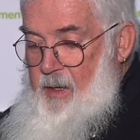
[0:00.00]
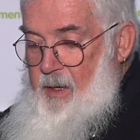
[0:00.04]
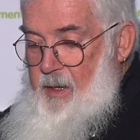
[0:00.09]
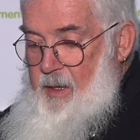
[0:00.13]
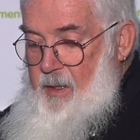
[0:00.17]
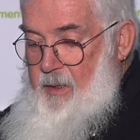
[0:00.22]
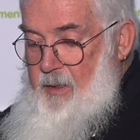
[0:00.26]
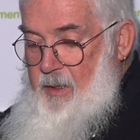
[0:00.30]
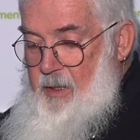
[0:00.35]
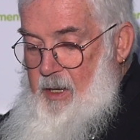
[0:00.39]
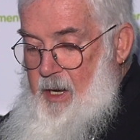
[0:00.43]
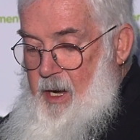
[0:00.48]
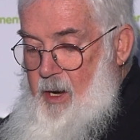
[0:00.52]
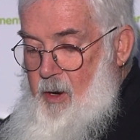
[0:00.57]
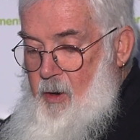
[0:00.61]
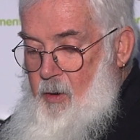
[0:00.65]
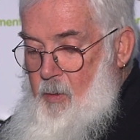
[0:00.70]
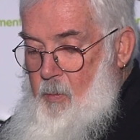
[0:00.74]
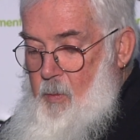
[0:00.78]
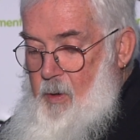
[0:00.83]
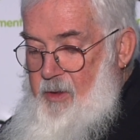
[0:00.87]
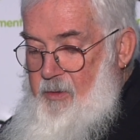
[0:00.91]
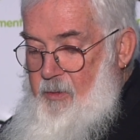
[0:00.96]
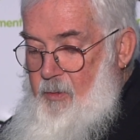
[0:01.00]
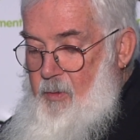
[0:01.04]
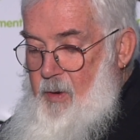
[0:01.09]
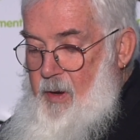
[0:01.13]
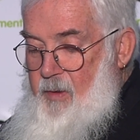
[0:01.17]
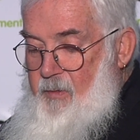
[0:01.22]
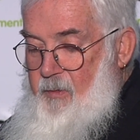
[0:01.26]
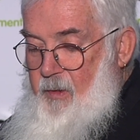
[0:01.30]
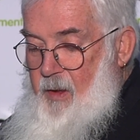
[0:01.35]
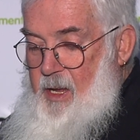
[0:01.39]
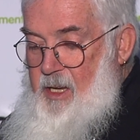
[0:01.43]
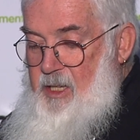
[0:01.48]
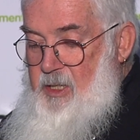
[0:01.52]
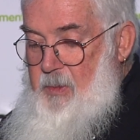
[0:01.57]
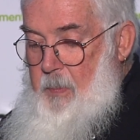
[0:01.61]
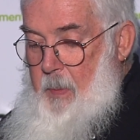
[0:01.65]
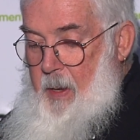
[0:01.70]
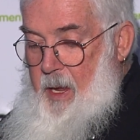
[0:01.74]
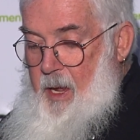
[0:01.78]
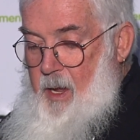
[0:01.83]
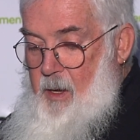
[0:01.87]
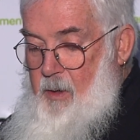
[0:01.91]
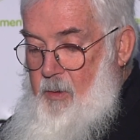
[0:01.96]
In an era where 3-phase
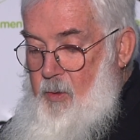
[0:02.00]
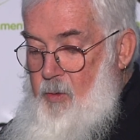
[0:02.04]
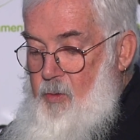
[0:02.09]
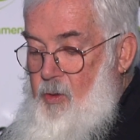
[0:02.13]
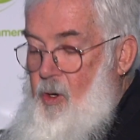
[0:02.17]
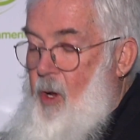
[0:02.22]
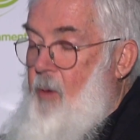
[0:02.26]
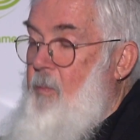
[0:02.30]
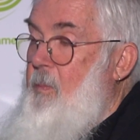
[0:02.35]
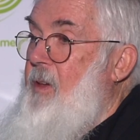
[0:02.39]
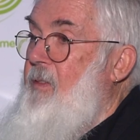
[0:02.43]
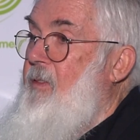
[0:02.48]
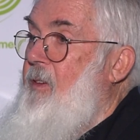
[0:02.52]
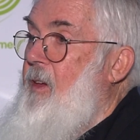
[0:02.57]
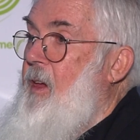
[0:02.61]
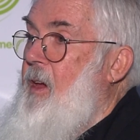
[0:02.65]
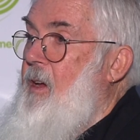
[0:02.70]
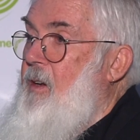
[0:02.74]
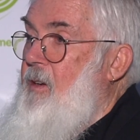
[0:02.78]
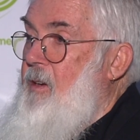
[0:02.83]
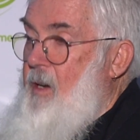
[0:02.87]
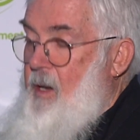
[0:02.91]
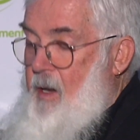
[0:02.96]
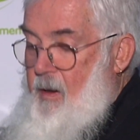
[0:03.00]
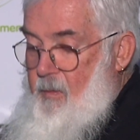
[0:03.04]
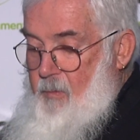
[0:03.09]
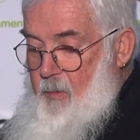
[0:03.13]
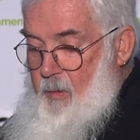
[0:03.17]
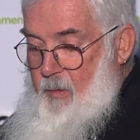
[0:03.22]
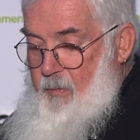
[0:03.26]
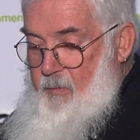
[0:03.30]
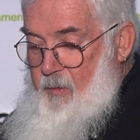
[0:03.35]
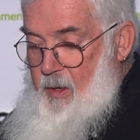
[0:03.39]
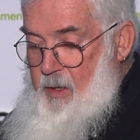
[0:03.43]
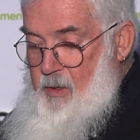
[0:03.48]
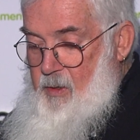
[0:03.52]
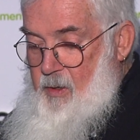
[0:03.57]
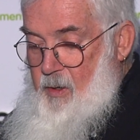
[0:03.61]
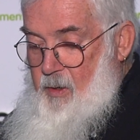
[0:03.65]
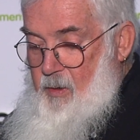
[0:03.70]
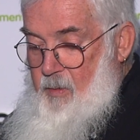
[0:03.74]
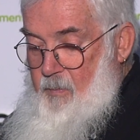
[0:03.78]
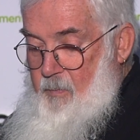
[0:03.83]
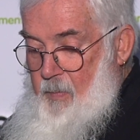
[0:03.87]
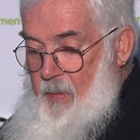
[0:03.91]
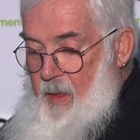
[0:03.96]
power could not be found in every
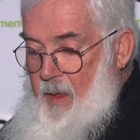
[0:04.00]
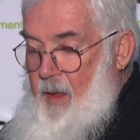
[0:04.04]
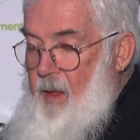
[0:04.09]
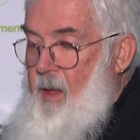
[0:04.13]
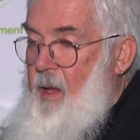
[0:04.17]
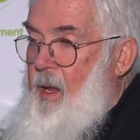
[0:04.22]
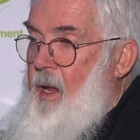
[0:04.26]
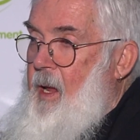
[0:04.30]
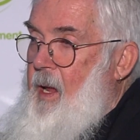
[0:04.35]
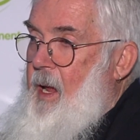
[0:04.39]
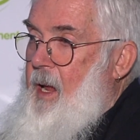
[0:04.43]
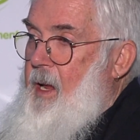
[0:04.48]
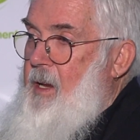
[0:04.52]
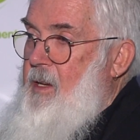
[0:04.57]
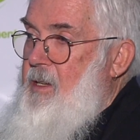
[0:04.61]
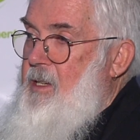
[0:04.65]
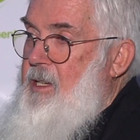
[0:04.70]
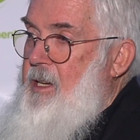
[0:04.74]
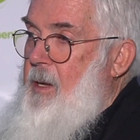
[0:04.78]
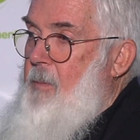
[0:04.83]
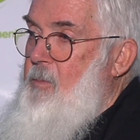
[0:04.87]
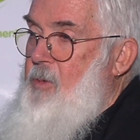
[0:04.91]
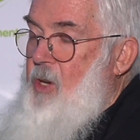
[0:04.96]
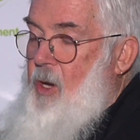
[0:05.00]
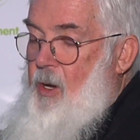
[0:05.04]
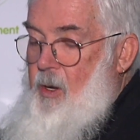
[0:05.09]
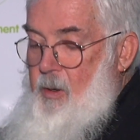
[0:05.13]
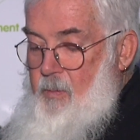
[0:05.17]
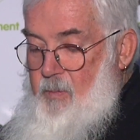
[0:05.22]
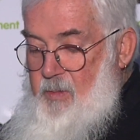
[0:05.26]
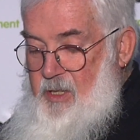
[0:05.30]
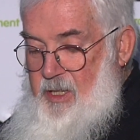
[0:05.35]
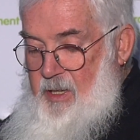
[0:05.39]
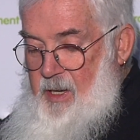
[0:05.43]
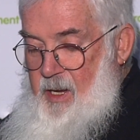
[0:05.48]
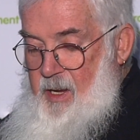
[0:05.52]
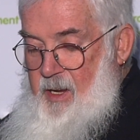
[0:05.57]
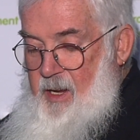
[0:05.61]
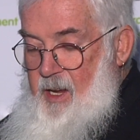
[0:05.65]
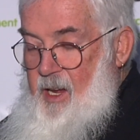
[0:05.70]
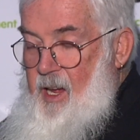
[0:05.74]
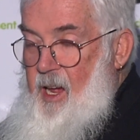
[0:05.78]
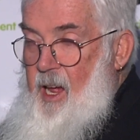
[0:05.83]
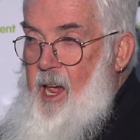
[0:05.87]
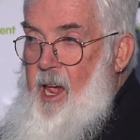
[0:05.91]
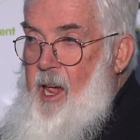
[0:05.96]
venue, and sometimes
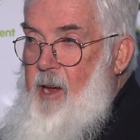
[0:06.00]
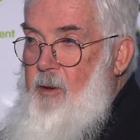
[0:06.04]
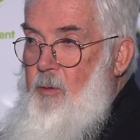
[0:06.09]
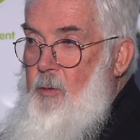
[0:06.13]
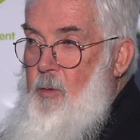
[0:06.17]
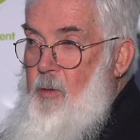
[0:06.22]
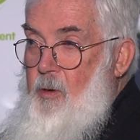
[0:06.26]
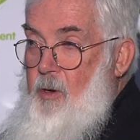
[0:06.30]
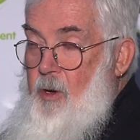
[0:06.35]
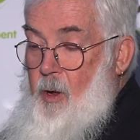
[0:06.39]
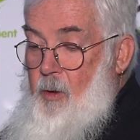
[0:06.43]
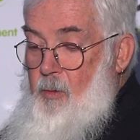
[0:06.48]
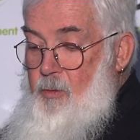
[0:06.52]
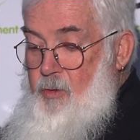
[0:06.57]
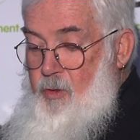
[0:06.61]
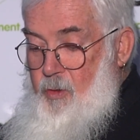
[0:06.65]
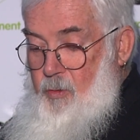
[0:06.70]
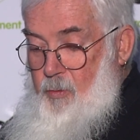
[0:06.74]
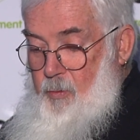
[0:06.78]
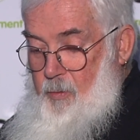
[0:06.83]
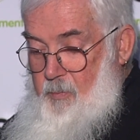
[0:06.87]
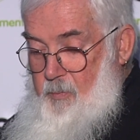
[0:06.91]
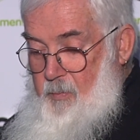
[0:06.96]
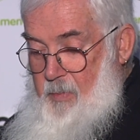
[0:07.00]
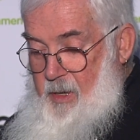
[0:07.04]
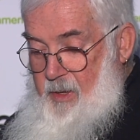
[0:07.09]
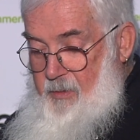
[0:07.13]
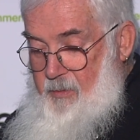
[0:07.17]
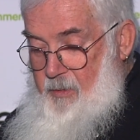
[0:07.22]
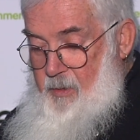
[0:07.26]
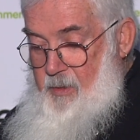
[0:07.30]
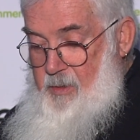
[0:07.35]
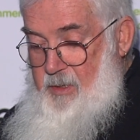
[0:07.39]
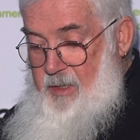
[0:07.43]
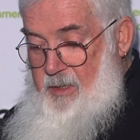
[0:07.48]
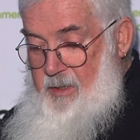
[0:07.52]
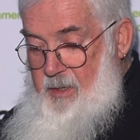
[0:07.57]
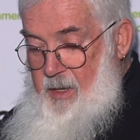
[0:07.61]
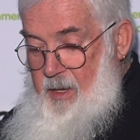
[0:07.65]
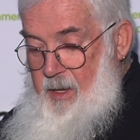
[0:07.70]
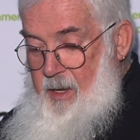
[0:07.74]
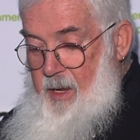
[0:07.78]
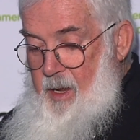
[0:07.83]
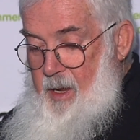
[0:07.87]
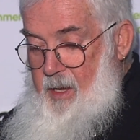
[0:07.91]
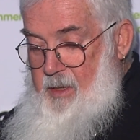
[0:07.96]
agricultural methods
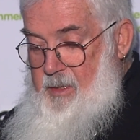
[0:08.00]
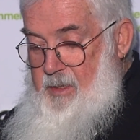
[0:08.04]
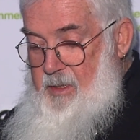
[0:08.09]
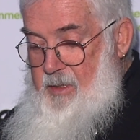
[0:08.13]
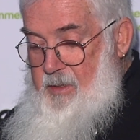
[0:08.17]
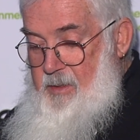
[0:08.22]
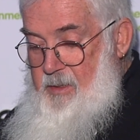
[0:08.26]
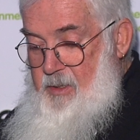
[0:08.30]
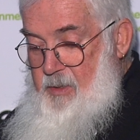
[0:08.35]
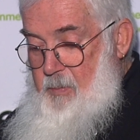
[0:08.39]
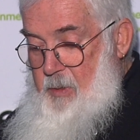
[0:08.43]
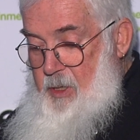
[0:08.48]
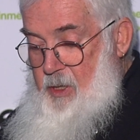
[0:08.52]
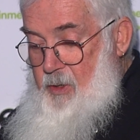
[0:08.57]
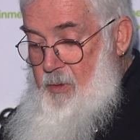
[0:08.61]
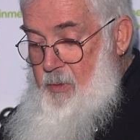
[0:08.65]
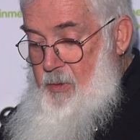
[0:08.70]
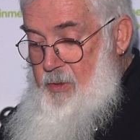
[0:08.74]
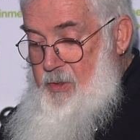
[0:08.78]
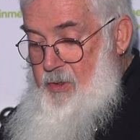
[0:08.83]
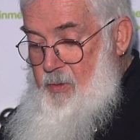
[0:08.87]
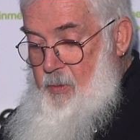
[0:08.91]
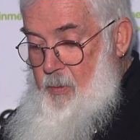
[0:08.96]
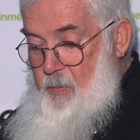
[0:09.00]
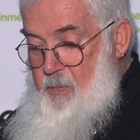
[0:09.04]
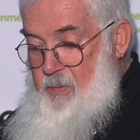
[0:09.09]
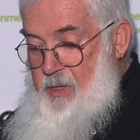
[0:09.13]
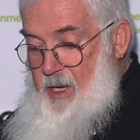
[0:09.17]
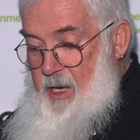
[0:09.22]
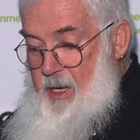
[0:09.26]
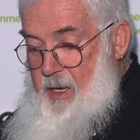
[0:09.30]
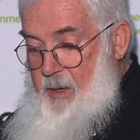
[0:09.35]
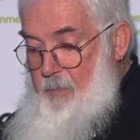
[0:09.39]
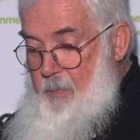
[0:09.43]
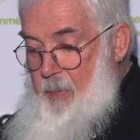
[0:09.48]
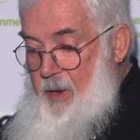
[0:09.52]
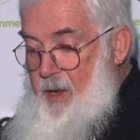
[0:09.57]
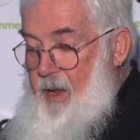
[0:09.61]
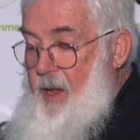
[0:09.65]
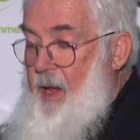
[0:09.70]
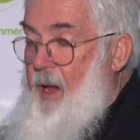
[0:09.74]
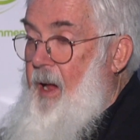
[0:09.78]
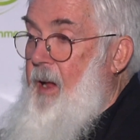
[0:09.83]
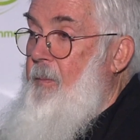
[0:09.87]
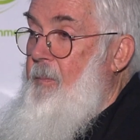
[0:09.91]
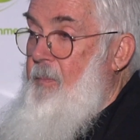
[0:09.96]
had to be used to obtain
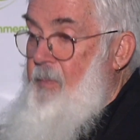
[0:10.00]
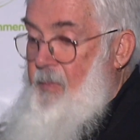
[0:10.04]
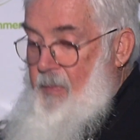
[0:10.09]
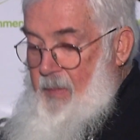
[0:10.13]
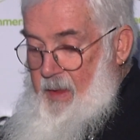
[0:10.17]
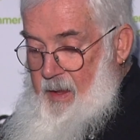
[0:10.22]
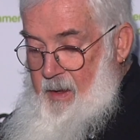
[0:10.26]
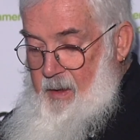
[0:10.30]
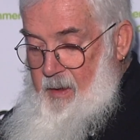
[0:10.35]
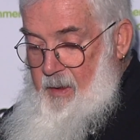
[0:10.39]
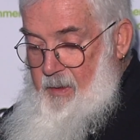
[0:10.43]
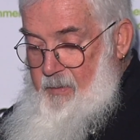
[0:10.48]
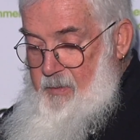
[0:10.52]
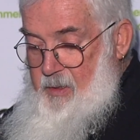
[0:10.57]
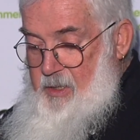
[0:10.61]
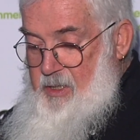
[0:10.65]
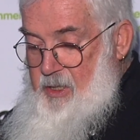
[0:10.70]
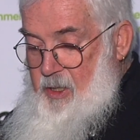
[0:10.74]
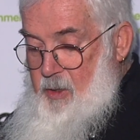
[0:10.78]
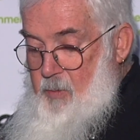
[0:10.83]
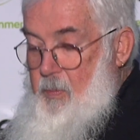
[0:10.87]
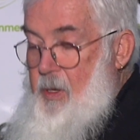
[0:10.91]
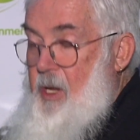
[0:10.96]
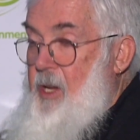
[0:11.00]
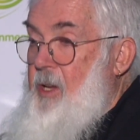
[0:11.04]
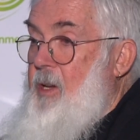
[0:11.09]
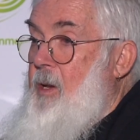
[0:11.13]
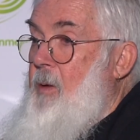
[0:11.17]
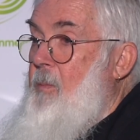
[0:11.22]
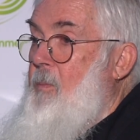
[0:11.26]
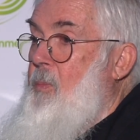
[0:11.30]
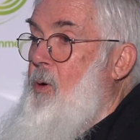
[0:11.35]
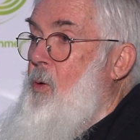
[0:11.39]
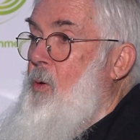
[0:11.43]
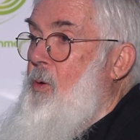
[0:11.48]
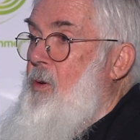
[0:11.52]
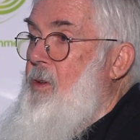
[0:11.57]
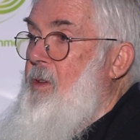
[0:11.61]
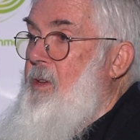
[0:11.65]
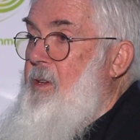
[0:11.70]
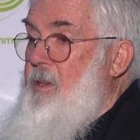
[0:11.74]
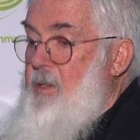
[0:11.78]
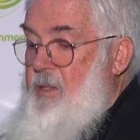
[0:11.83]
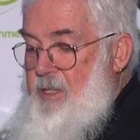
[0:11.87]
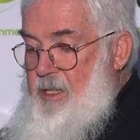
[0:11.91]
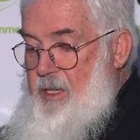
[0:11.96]
power, this could be an important
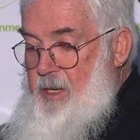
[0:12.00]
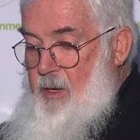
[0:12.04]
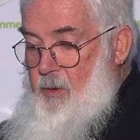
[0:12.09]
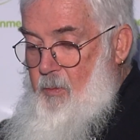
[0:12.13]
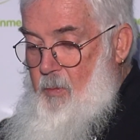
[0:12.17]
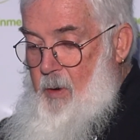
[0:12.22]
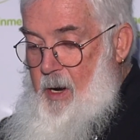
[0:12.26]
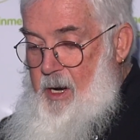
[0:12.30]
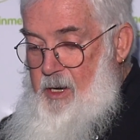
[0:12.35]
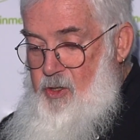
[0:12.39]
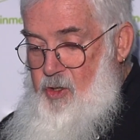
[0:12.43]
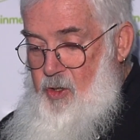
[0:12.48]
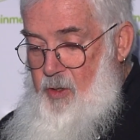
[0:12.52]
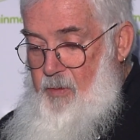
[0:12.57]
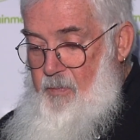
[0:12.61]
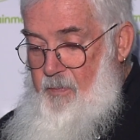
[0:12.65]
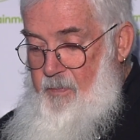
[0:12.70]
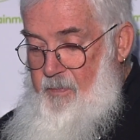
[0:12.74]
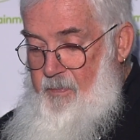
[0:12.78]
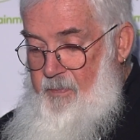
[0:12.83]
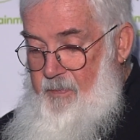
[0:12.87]
consideration.